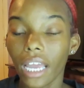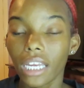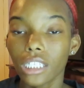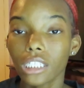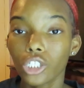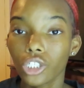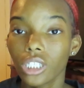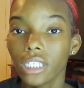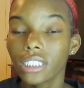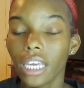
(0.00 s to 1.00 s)
like
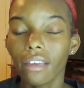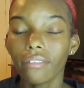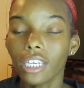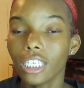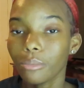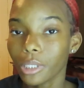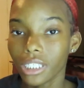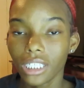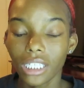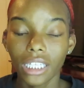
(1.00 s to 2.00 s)
literally save any
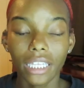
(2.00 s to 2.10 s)
money